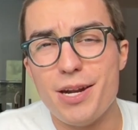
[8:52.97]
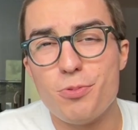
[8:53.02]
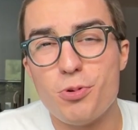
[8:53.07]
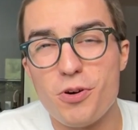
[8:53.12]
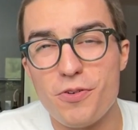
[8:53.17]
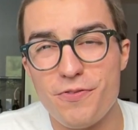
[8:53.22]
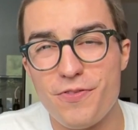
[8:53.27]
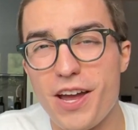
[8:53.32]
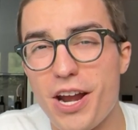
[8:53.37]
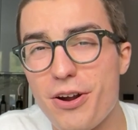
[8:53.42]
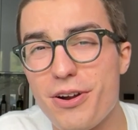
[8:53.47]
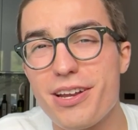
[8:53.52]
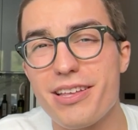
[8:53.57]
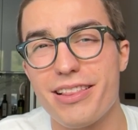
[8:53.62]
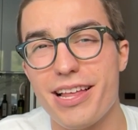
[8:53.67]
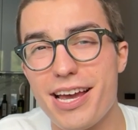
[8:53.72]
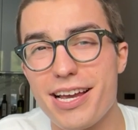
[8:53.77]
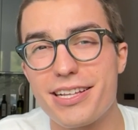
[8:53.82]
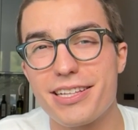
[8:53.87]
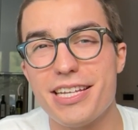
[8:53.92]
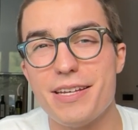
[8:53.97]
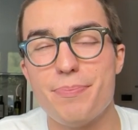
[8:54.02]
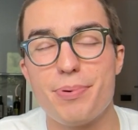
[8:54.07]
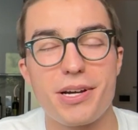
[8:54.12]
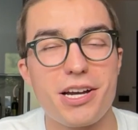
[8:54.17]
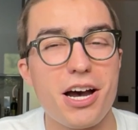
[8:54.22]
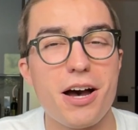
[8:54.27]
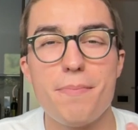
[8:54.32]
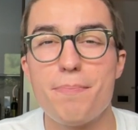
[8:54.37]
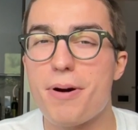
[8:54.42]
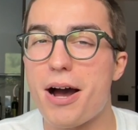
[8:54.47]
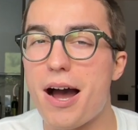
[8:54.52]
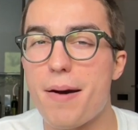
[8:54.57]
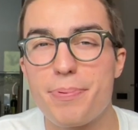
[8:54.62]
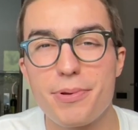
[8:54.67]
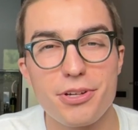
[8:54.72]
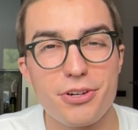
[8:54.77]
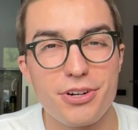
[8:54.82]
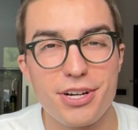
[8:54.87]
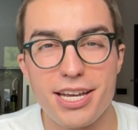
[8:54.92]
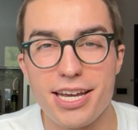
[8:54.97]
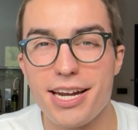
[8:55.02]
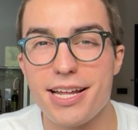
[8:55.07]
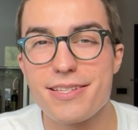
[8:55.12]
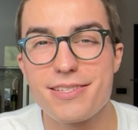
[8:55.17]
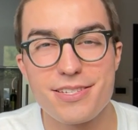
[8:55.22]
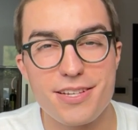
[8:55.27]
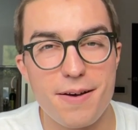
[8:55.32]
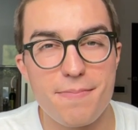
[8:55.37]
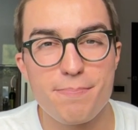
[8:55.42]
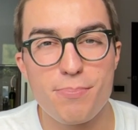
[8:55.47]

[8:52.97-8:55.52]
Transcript: will very likely become popular again at some